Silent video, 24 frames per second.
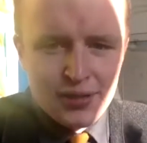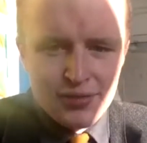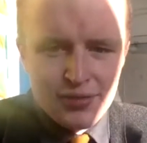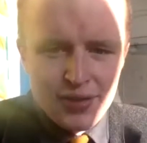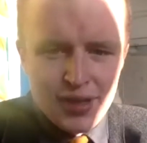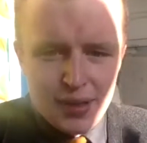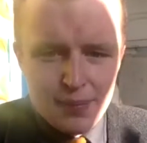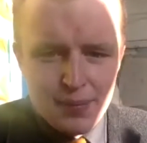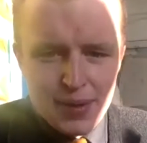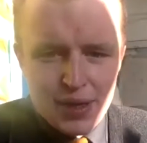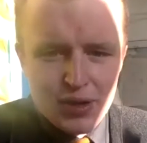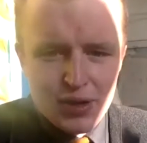
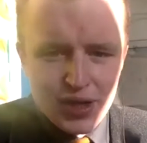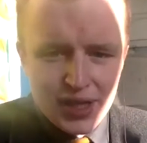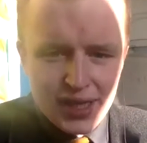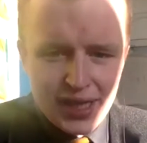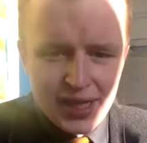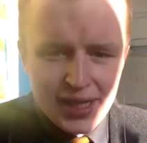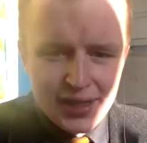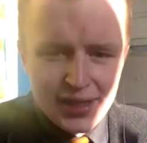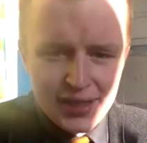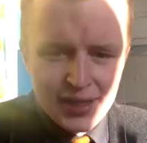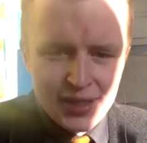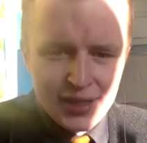
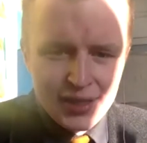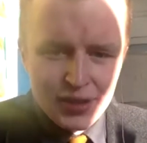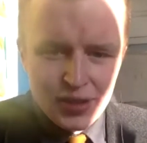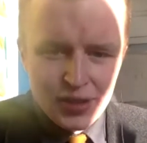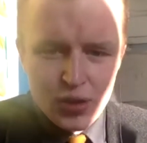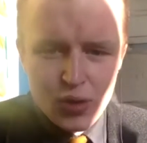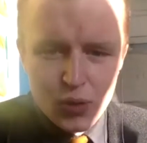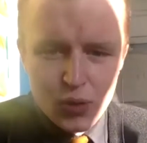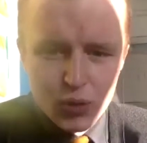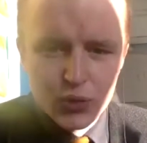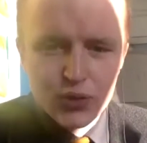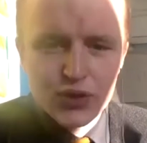Americana and
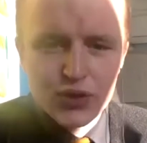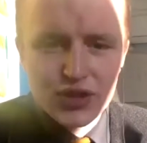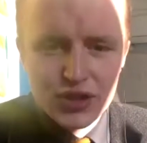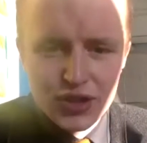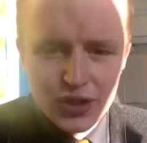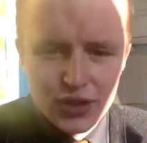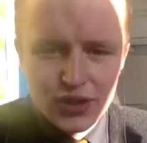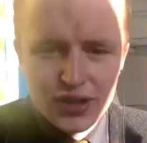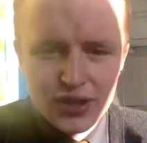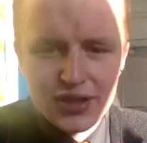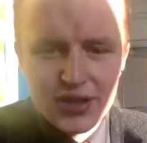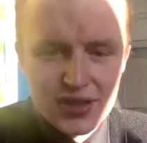old school,
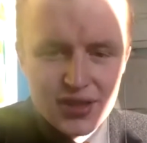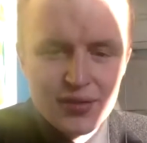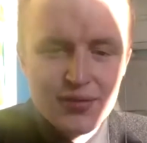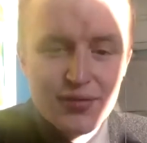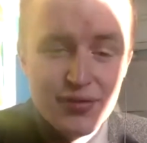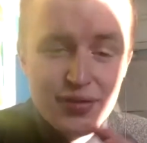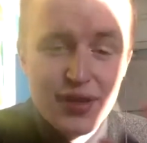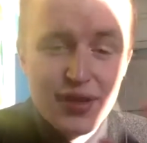it doesn't fit